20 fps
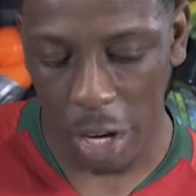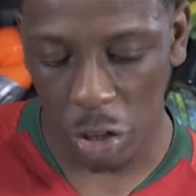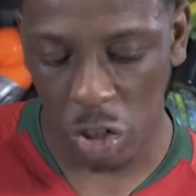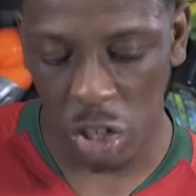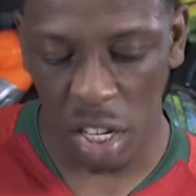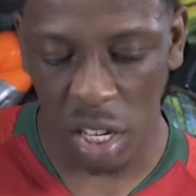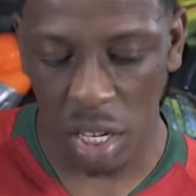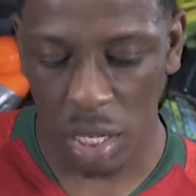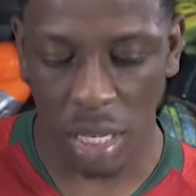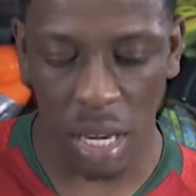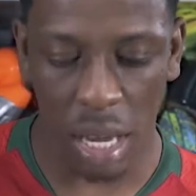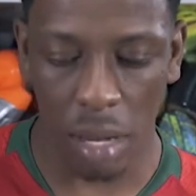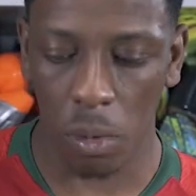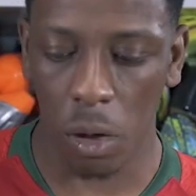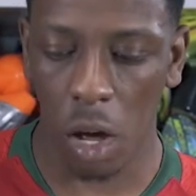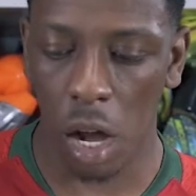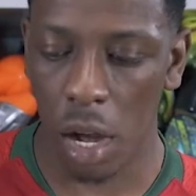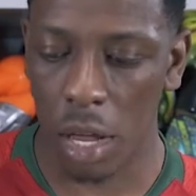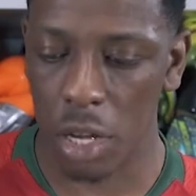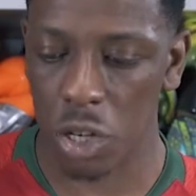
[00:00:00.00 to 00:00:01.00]
actually in the
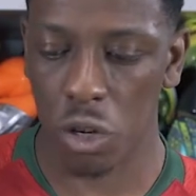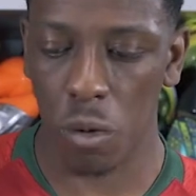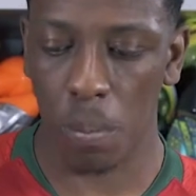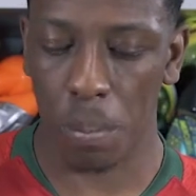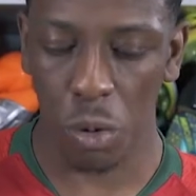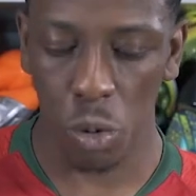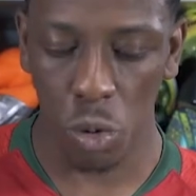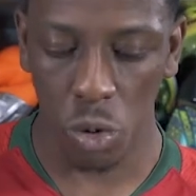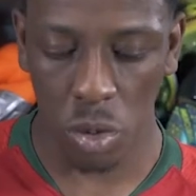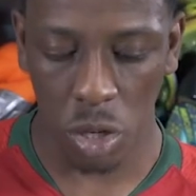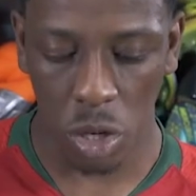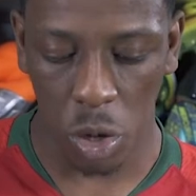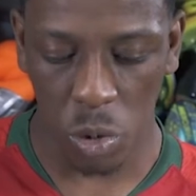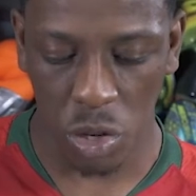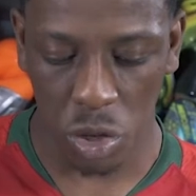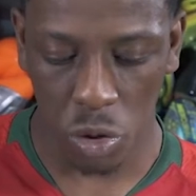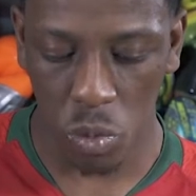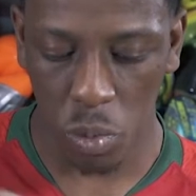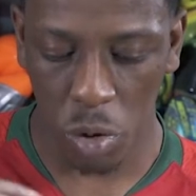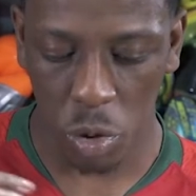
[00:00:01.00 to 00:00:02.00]
same color as the boot. So
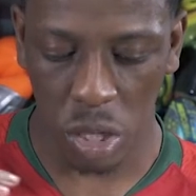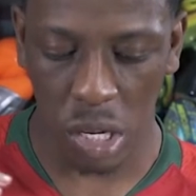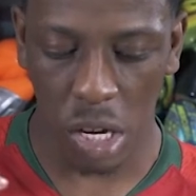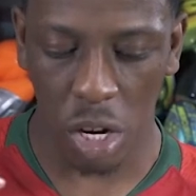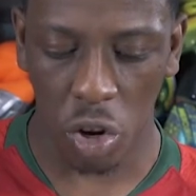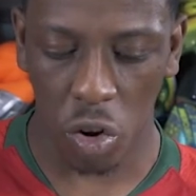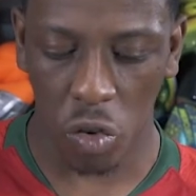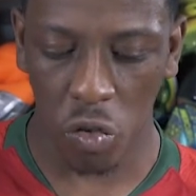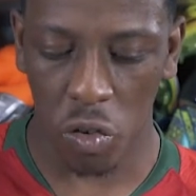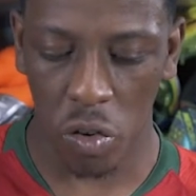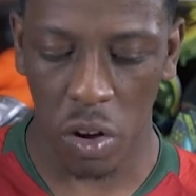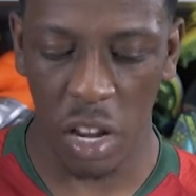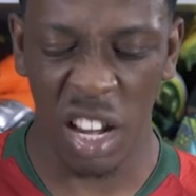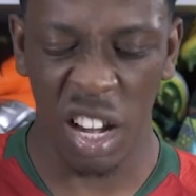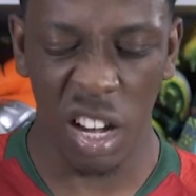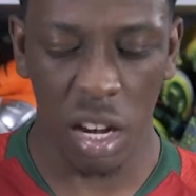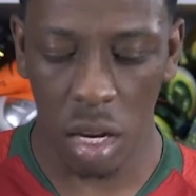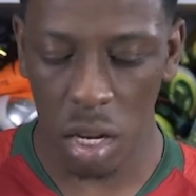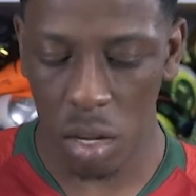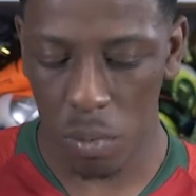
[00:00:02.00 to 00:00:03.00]
it's almost in a
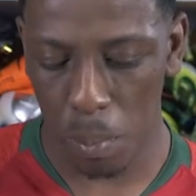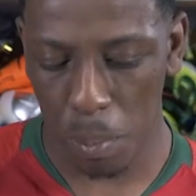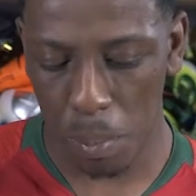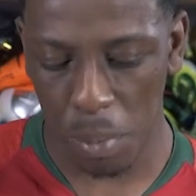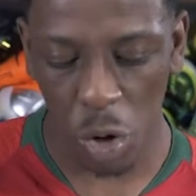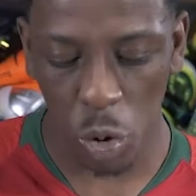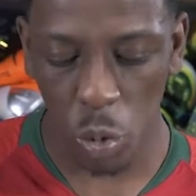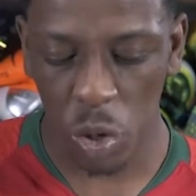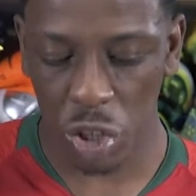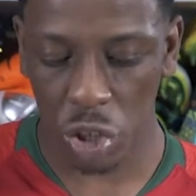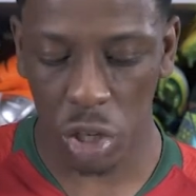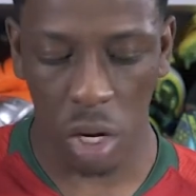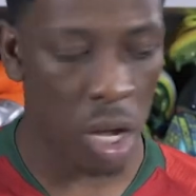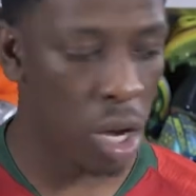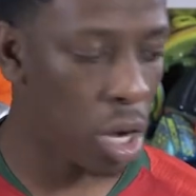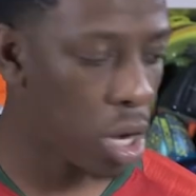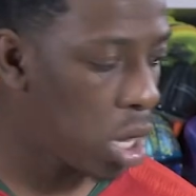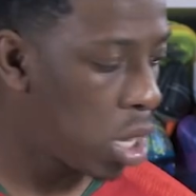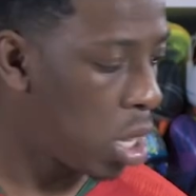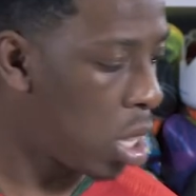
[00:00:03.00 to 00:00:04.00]
green, bluish
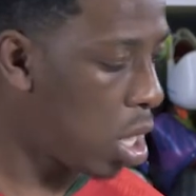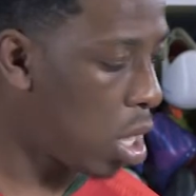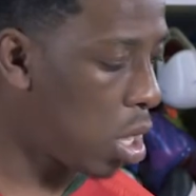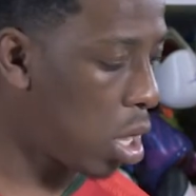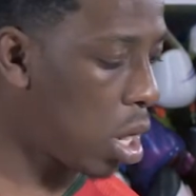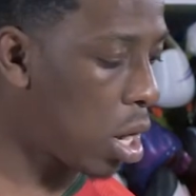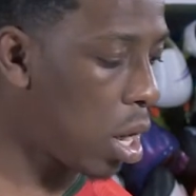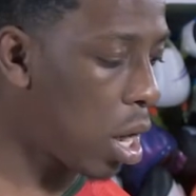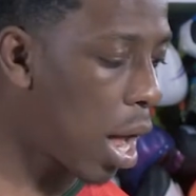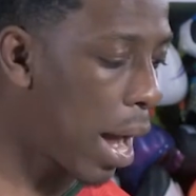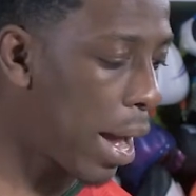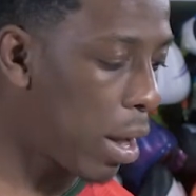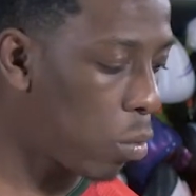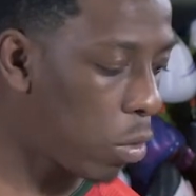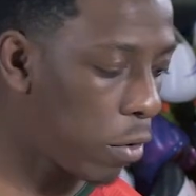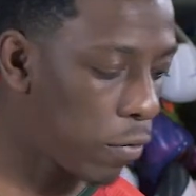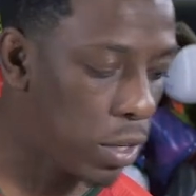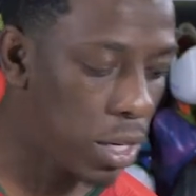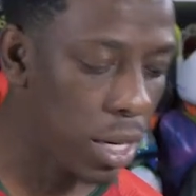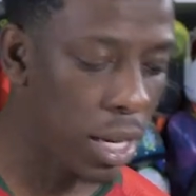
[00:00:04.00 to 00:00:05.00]
color, unlike
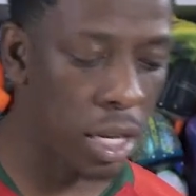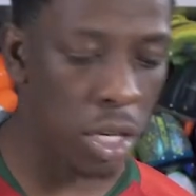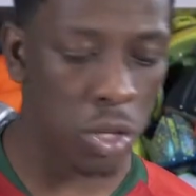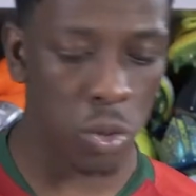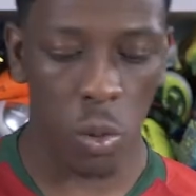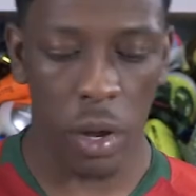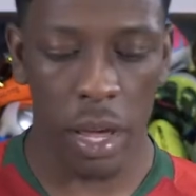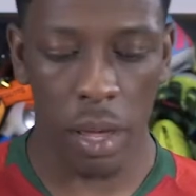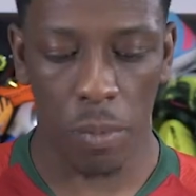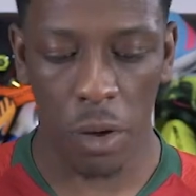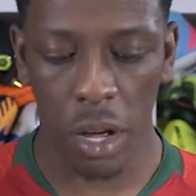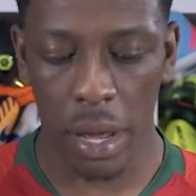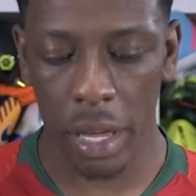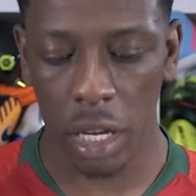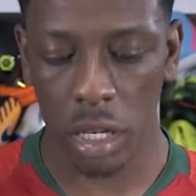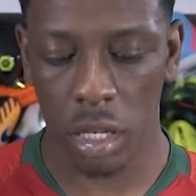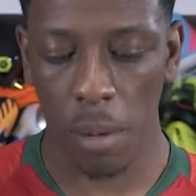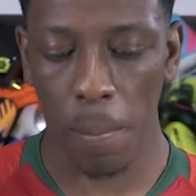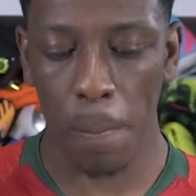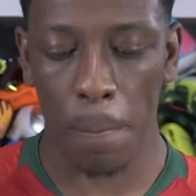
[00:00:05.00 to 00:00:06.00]
with these whereby
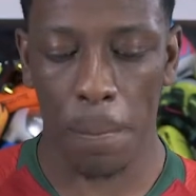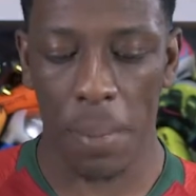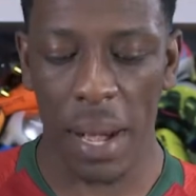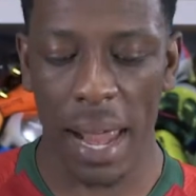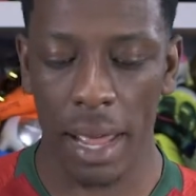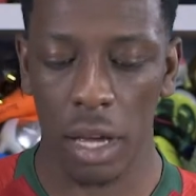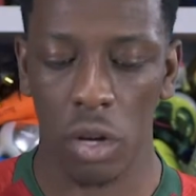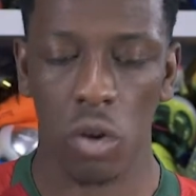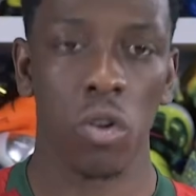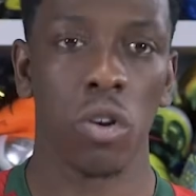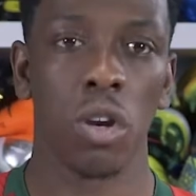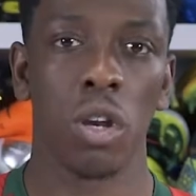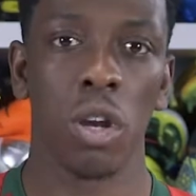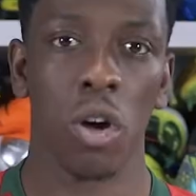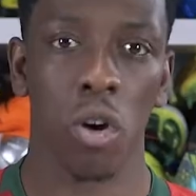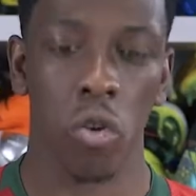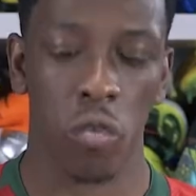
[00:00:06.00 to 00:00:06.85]
it's in black on an